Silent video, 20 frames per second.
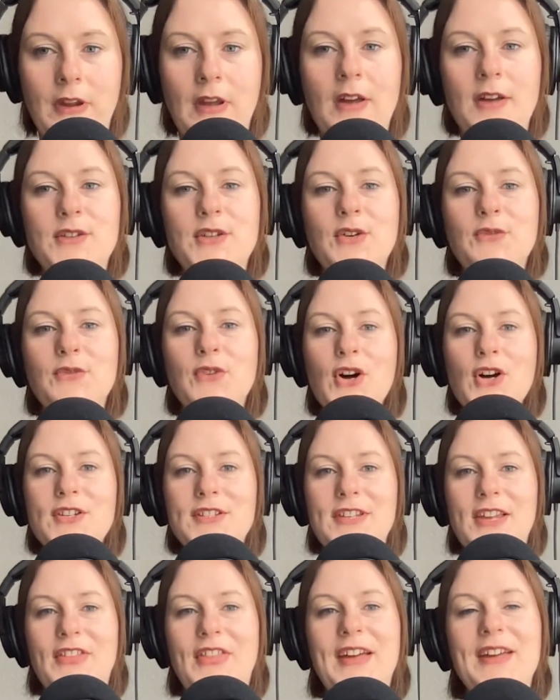So Rosa,
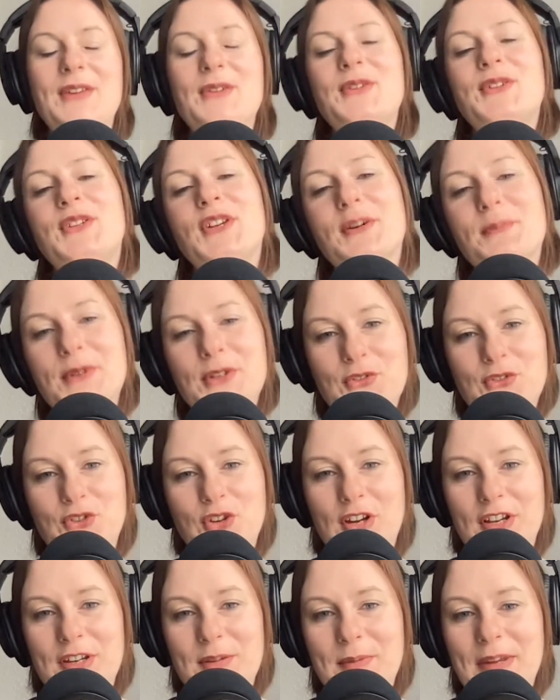thank you so much for
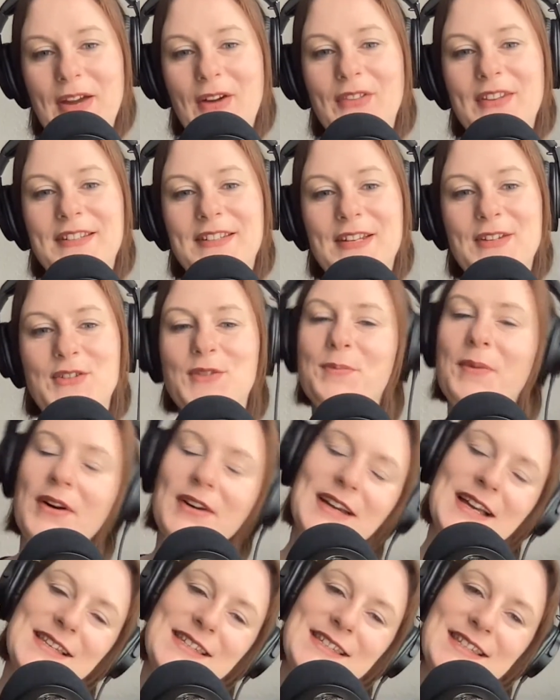joining me on the Teachers
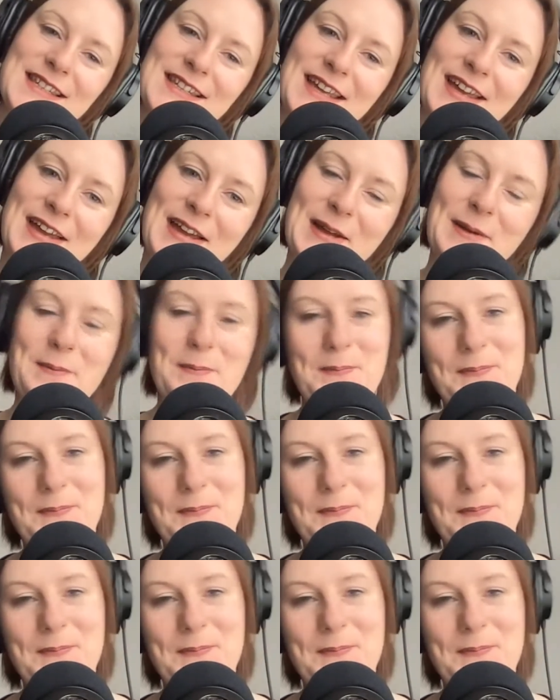Podcast today.